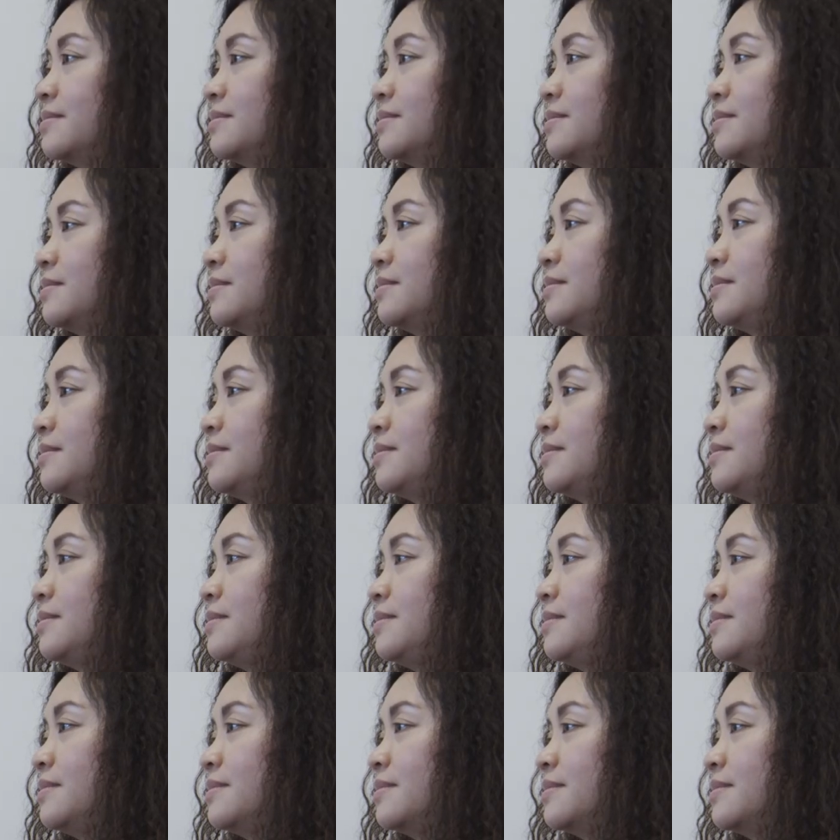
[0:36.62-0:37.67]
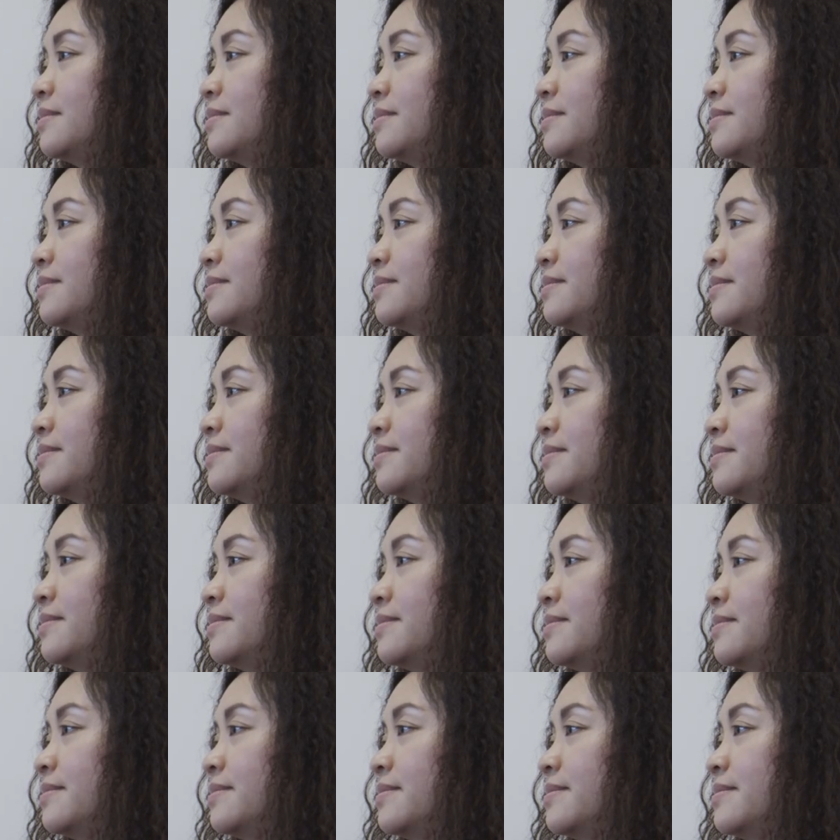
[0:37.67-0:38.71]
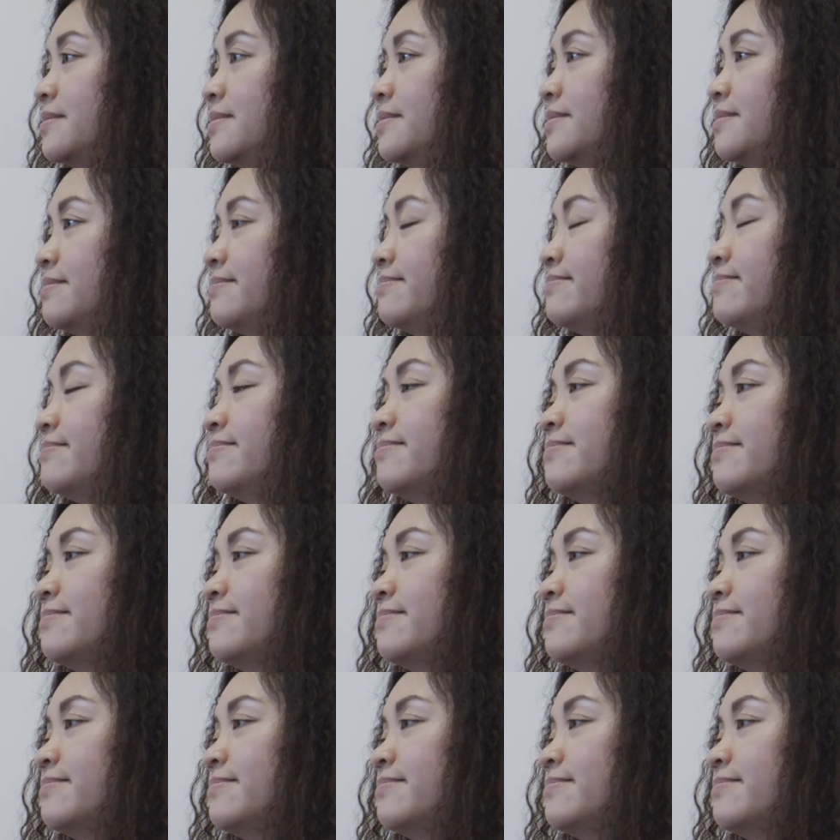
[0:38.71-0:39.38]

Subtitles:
The person shown says nothing.